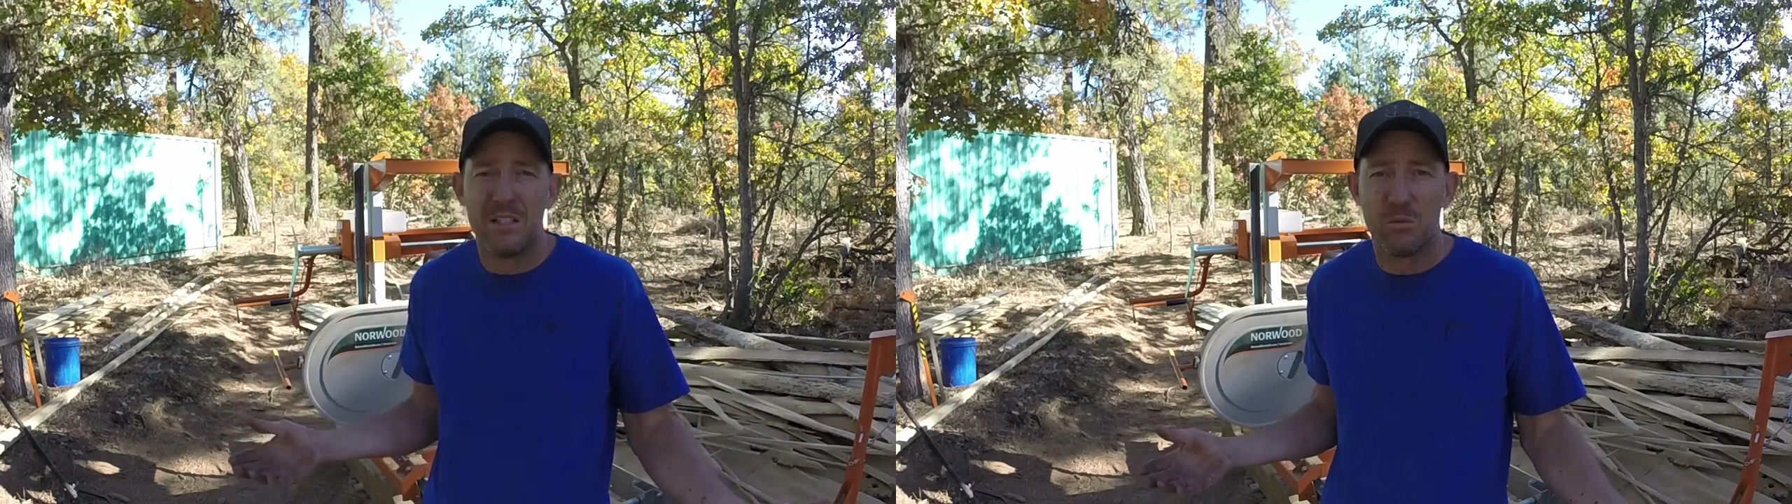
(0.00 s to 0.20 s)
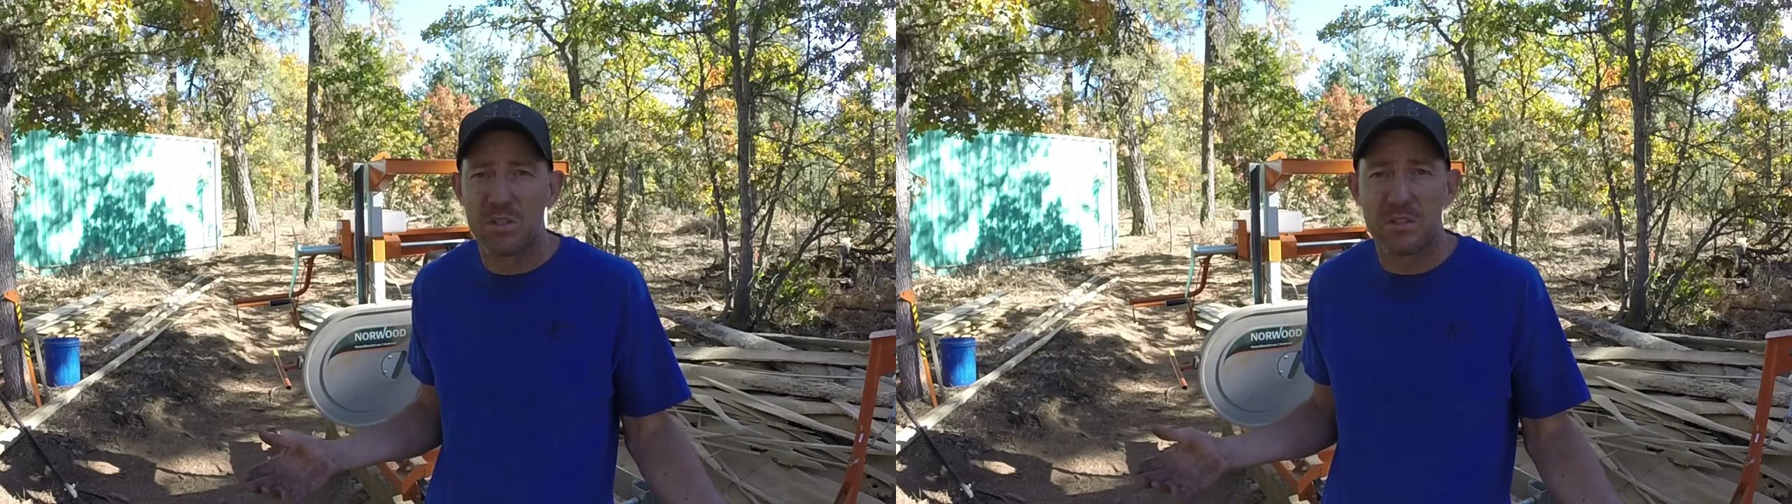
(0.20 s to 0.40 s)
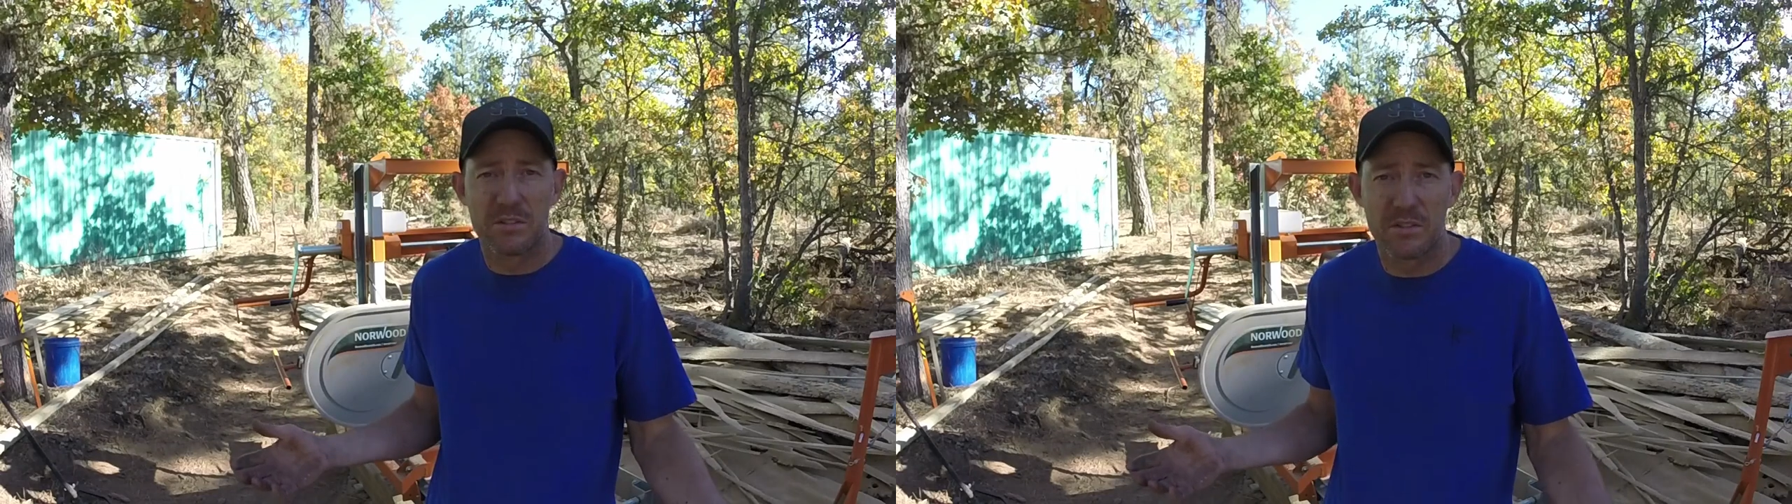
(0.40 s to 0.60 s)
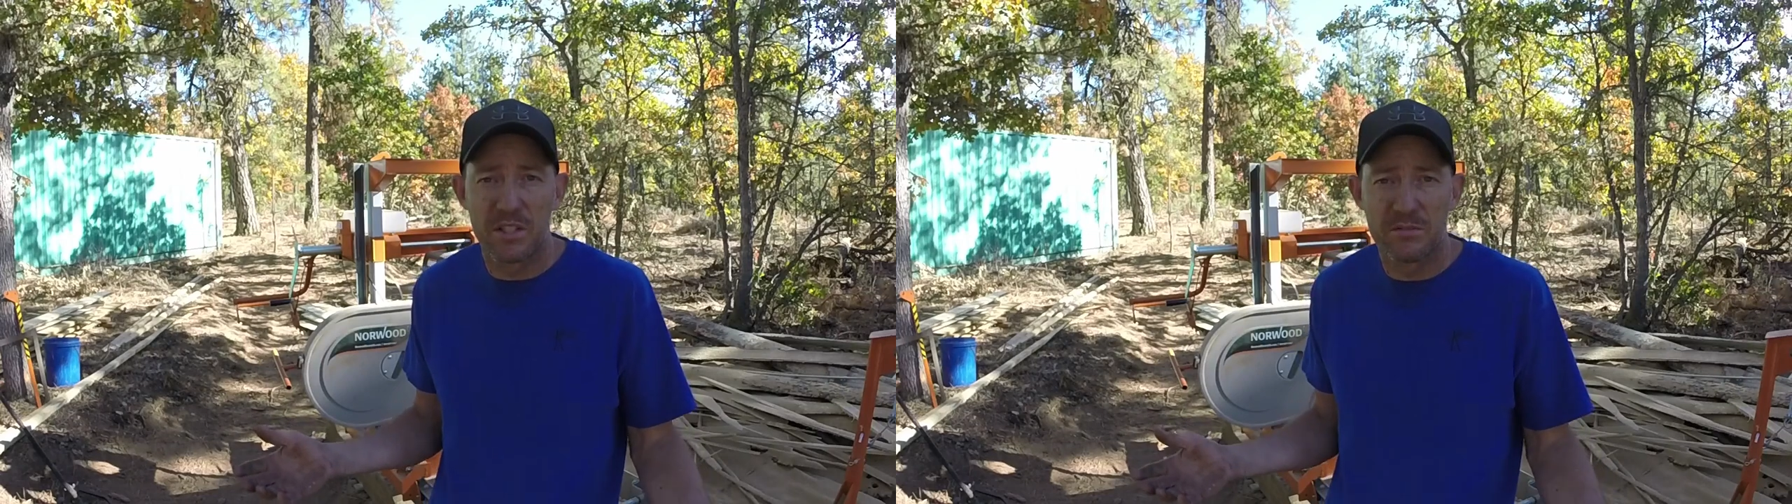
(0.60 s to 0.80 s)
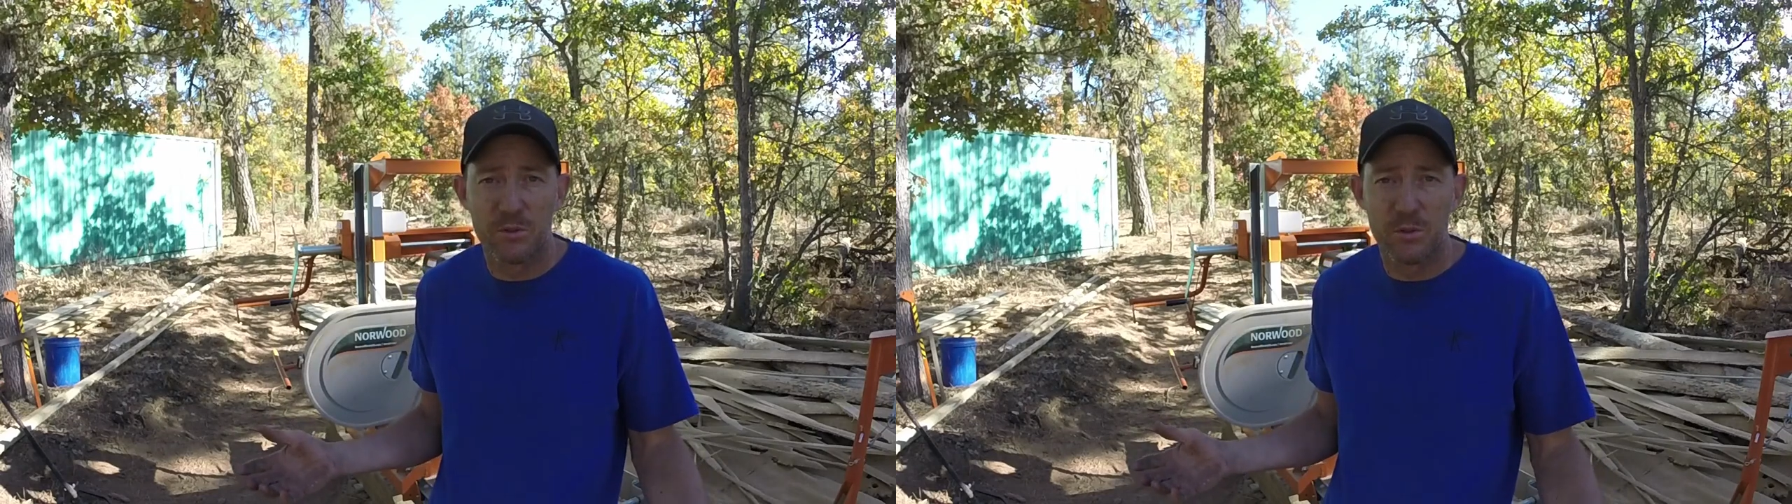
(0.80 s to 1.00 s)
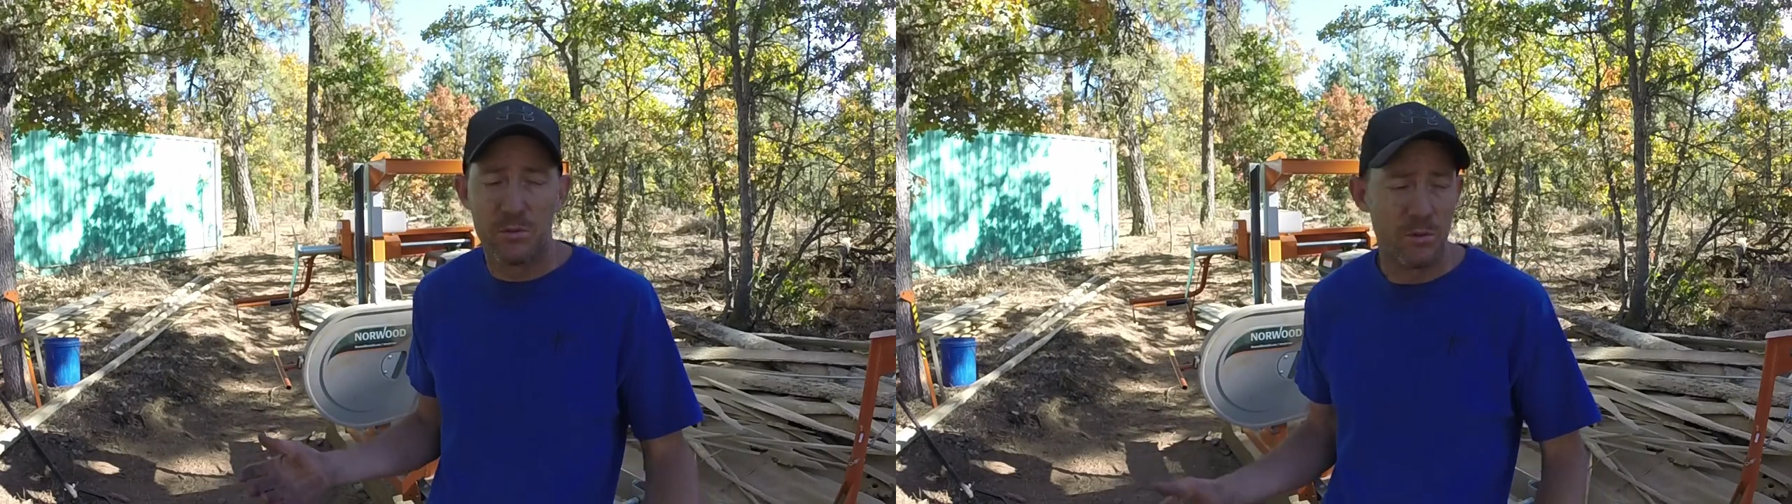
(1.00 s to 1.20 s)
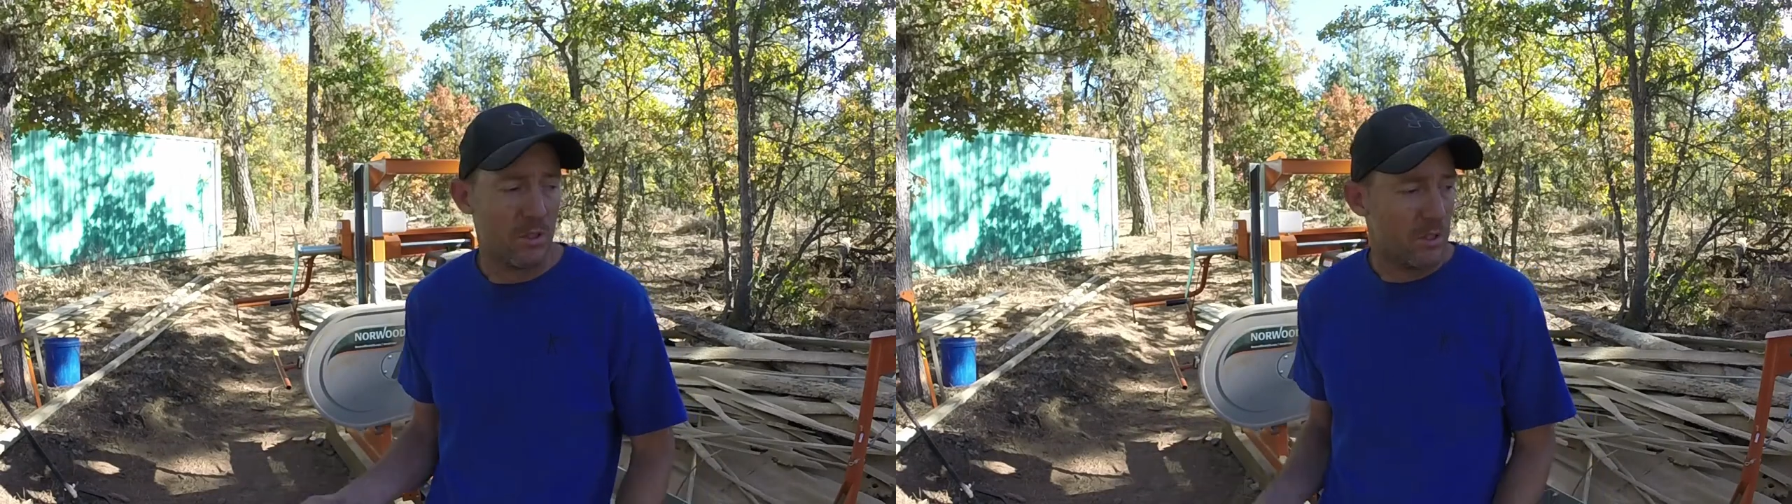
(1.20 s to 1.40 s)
It wasn't stressful.